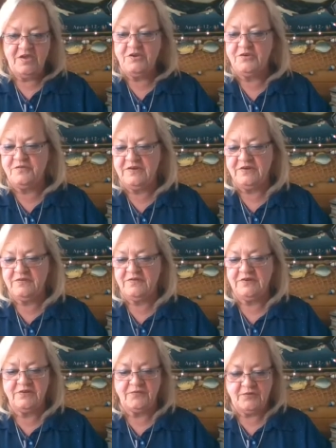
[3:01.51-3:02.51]
Your very,
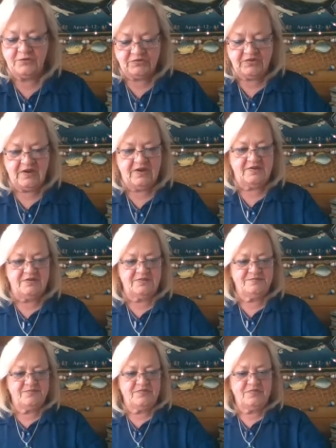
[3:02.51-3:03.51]
very first card.
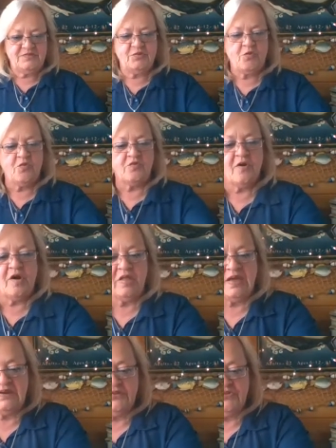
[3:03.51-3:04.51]
It's your overall
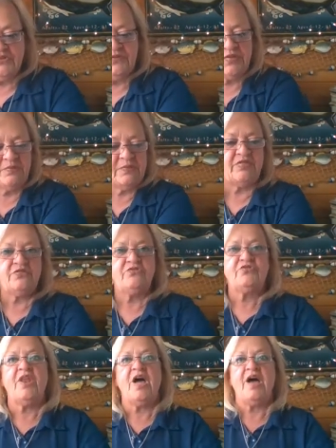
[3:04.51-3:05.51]
energy for the month of
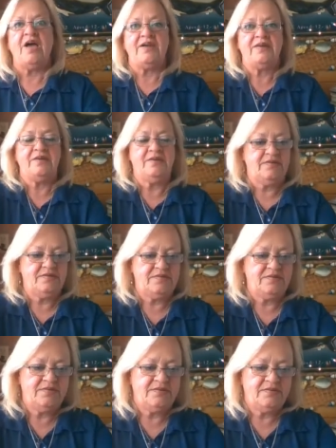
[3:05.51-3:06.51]
July.
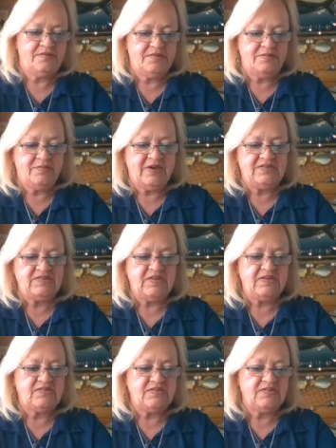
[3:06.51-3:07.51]

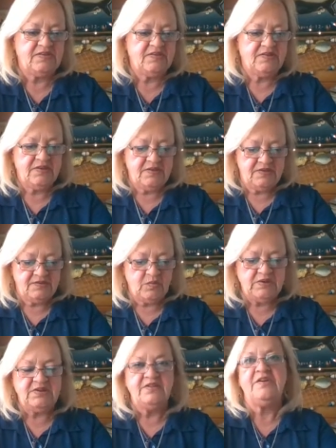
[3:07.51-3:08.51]
Pisces.
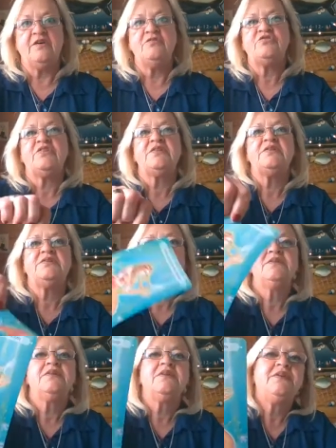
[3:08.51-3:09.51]
Queen of the Ocean.
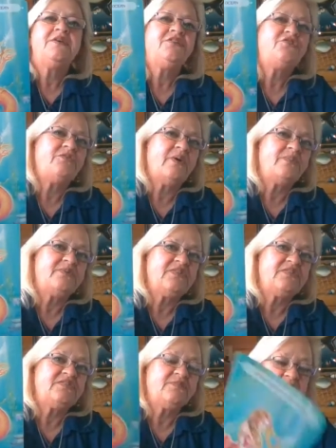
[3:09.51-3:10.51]
And she
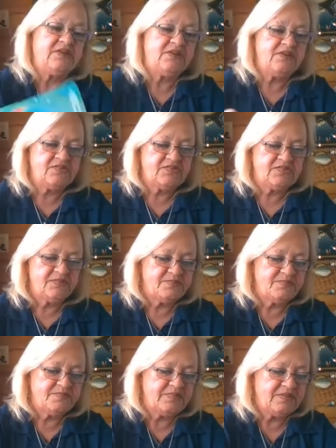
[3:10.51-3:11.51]
represents abundance.
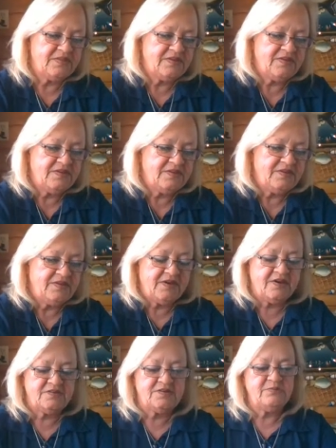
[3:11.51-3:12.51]

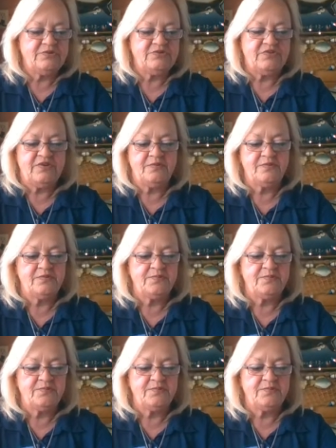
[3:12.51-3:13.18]
Card number two.